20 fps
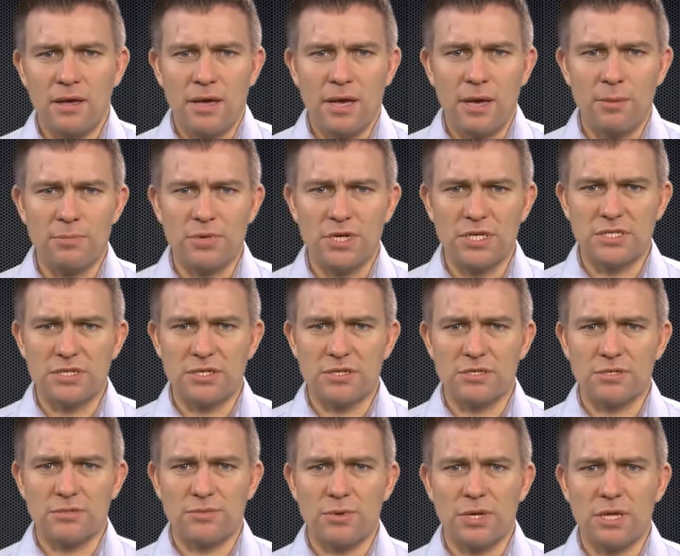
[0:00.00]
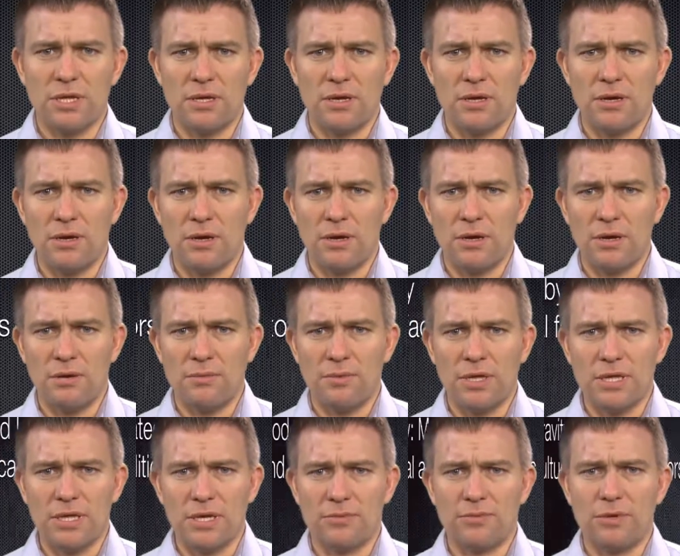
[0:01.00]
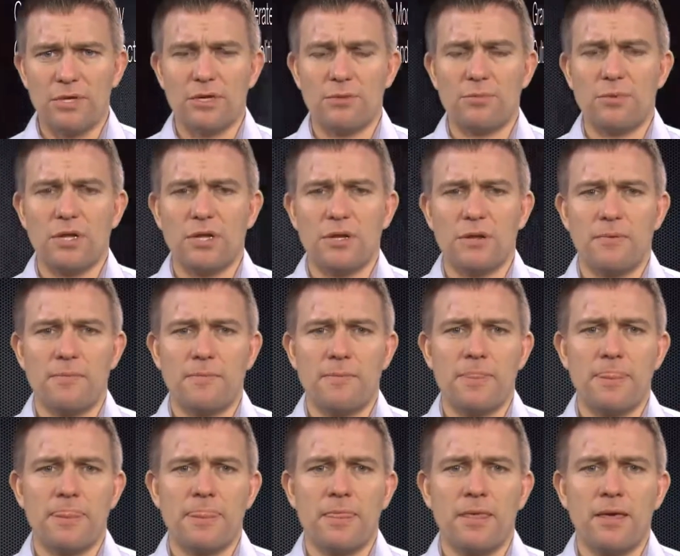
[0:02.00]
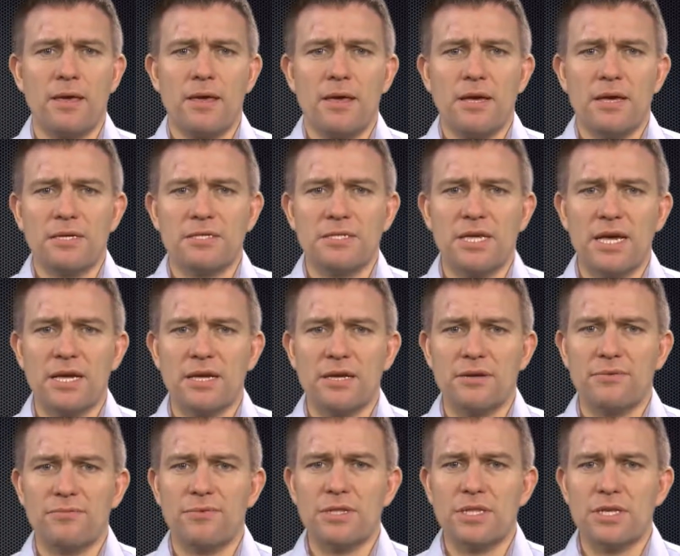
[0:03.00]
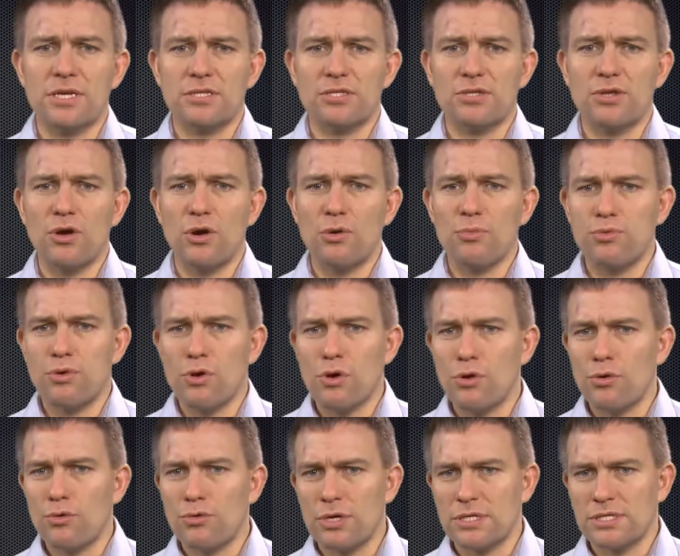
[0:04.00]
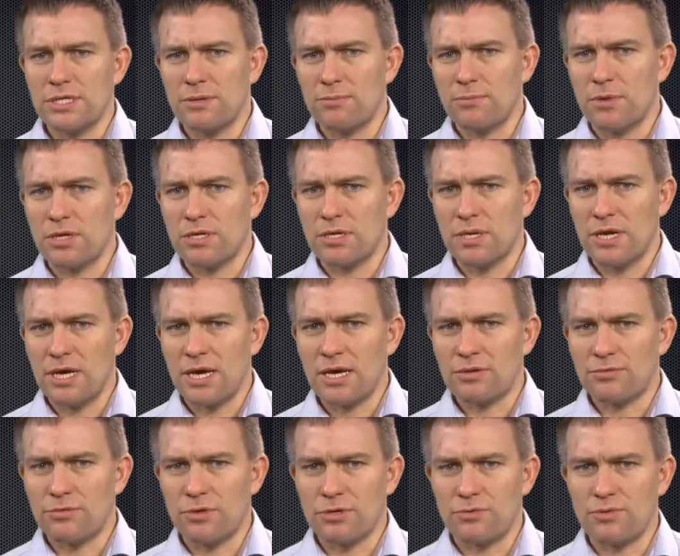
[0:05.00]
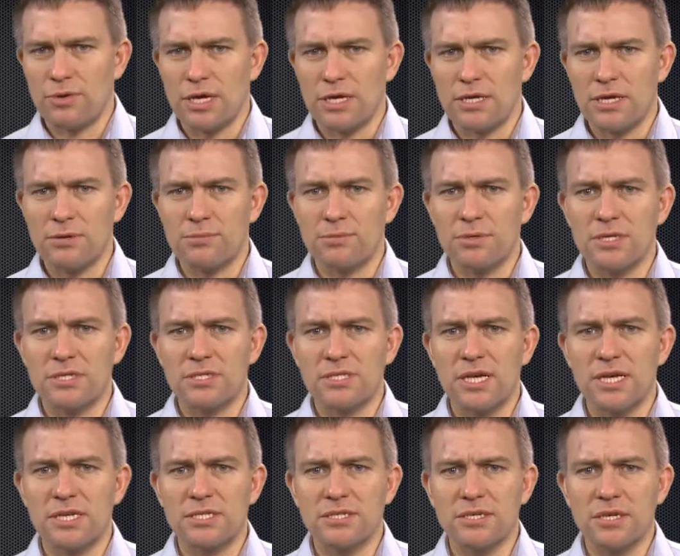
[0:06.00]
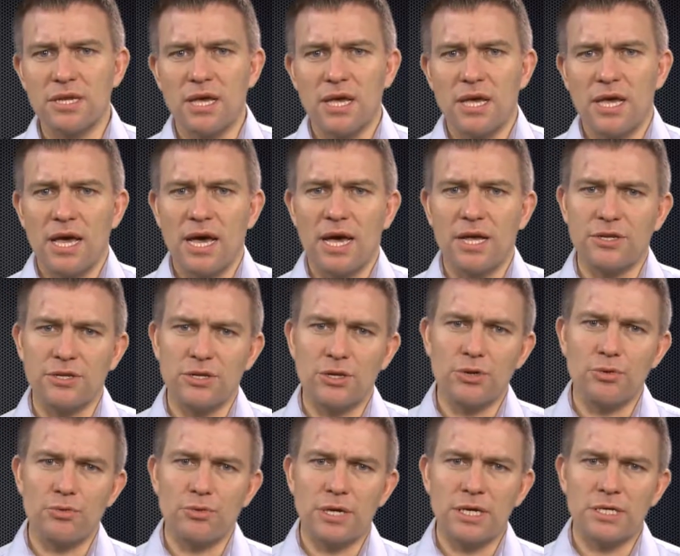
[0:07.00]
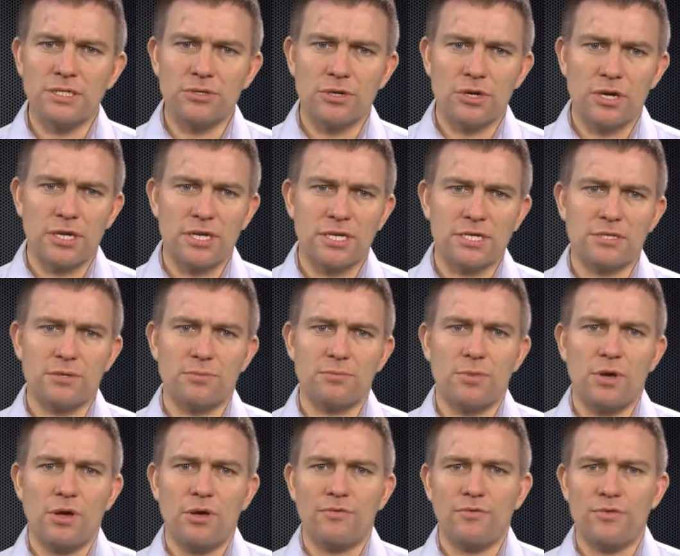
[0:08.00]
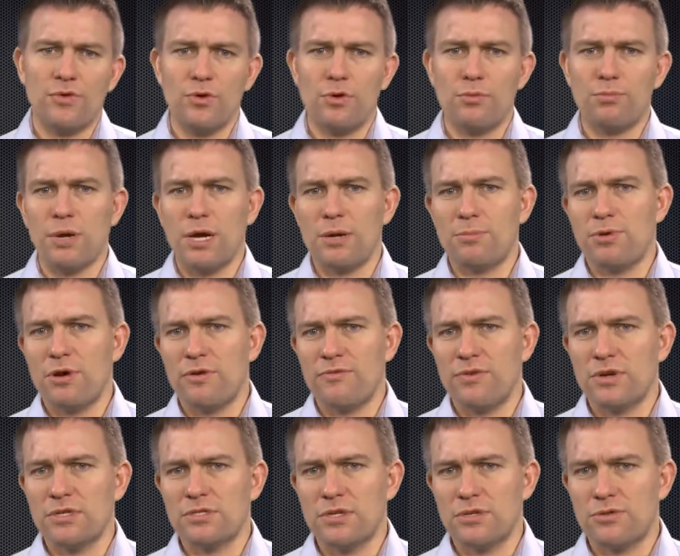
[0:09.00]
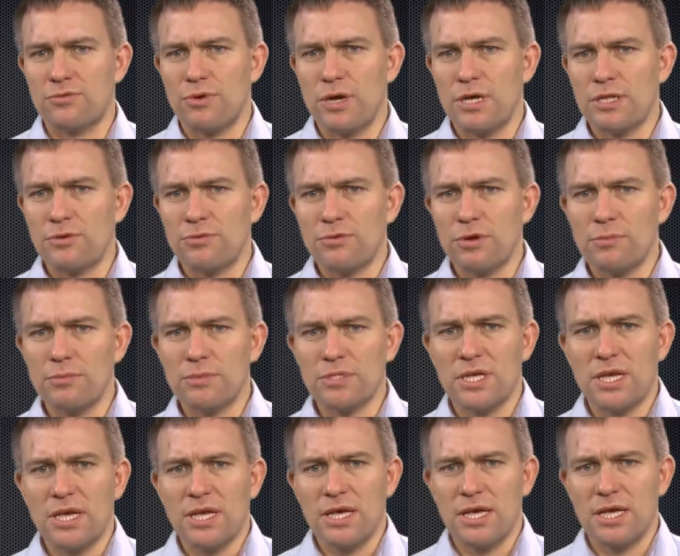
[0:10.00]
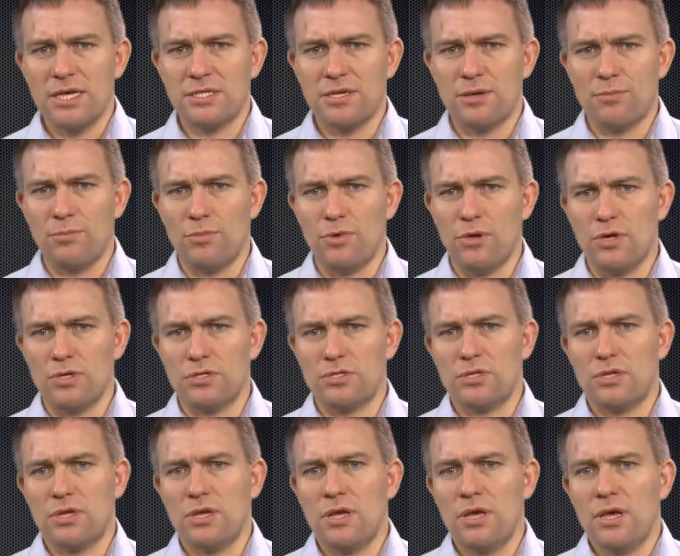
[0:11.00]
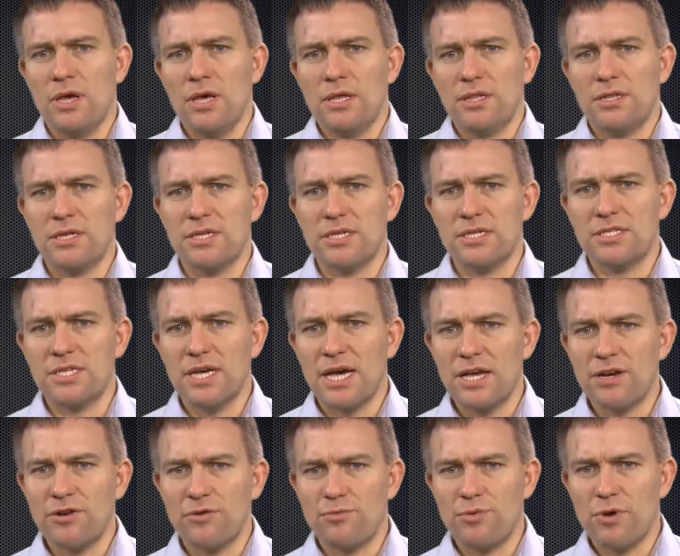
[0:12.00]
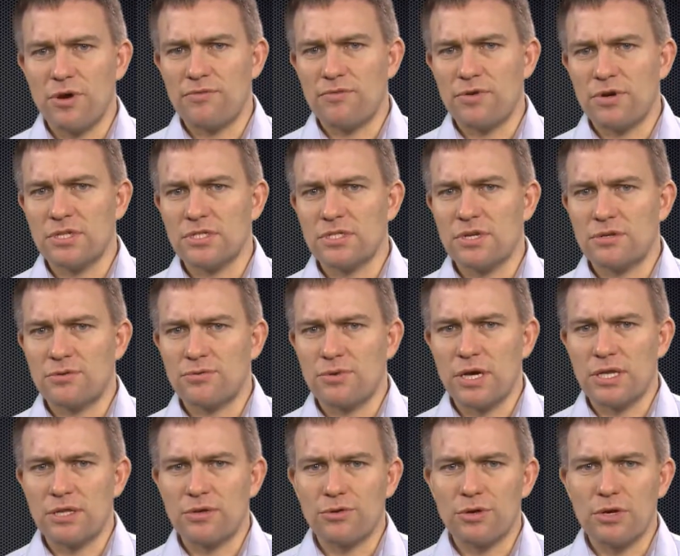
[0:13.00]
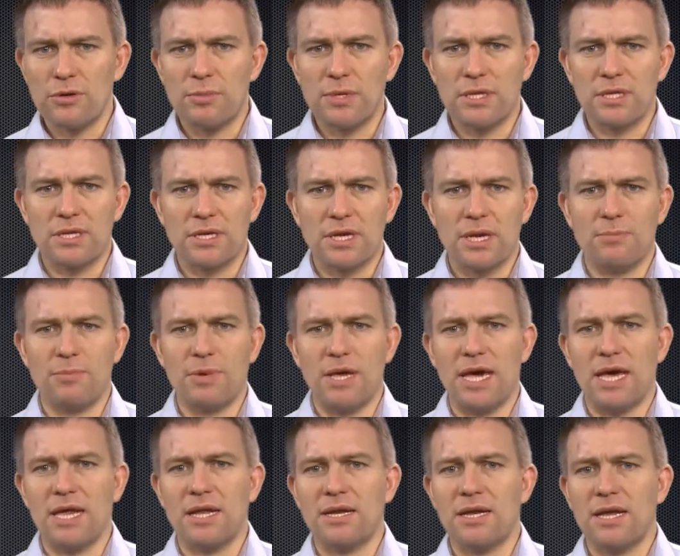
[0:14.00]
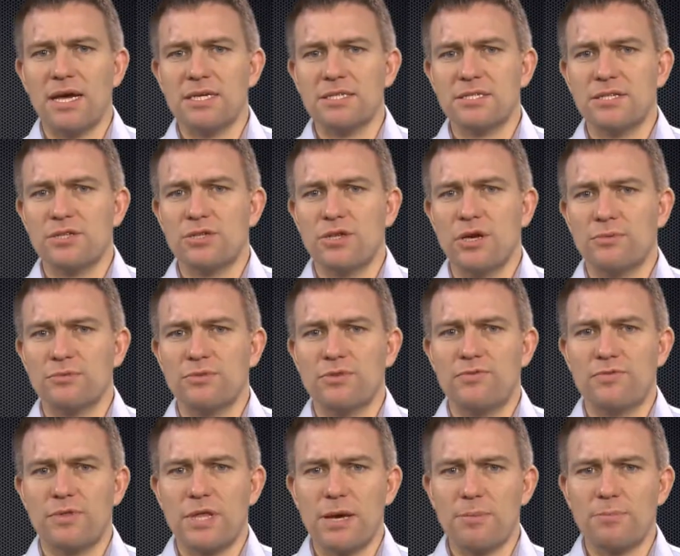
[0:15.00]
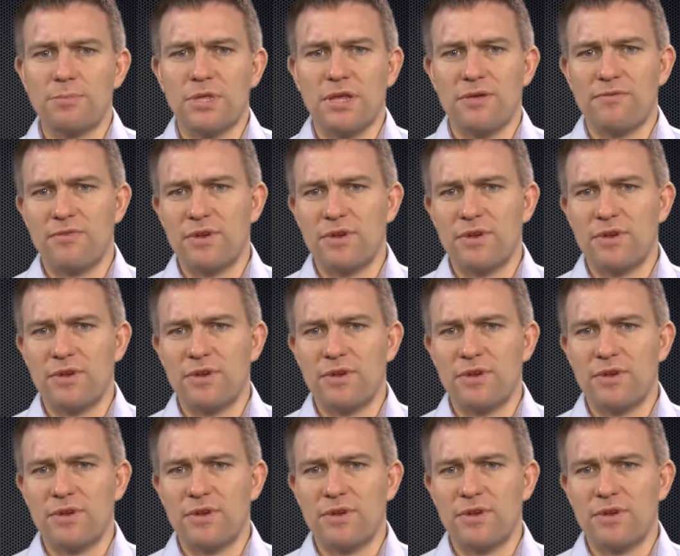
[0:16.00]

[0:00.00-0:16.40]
ambitious when agreed upon. Second, with the slow progress in multilateral trade liberalization, a new regionalism, fueled by preferential trade agreements, has emerged. The design of preferential trade agreement can be analyzed in terms of depth and